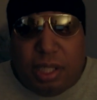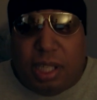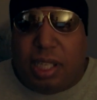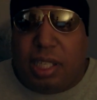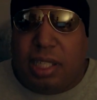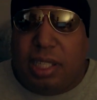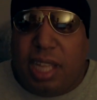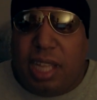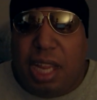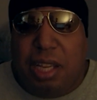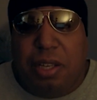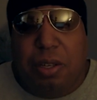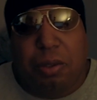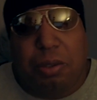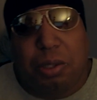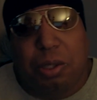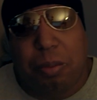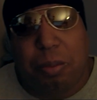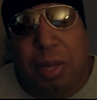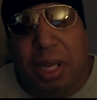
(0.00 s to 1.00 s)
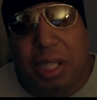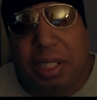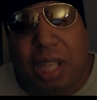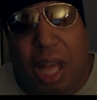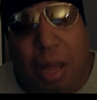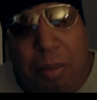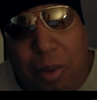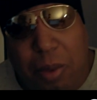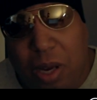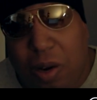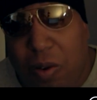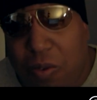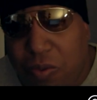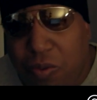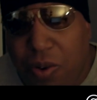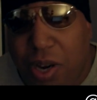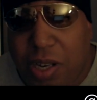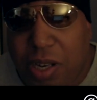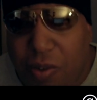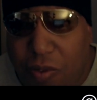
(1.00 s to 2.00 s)
Standing on two means I'm not
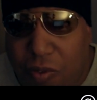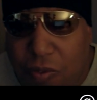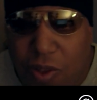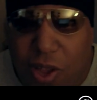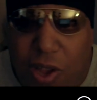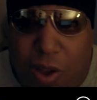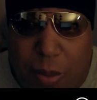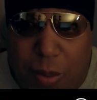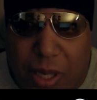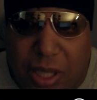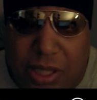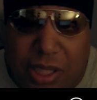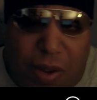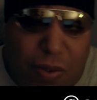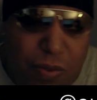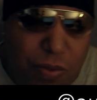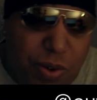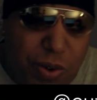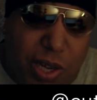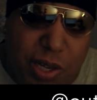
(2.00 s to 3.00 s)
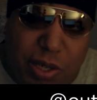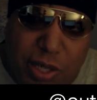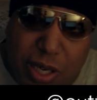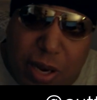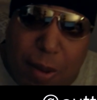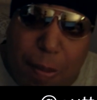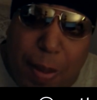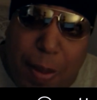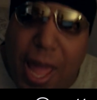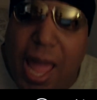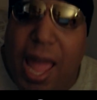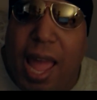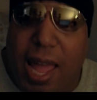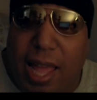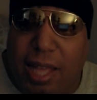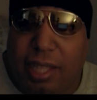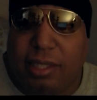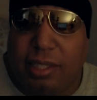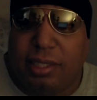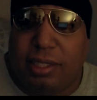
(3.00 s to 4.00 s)
afraid to fail because I failed in the
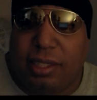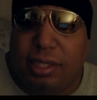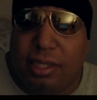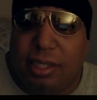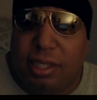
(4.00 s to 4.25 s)
past.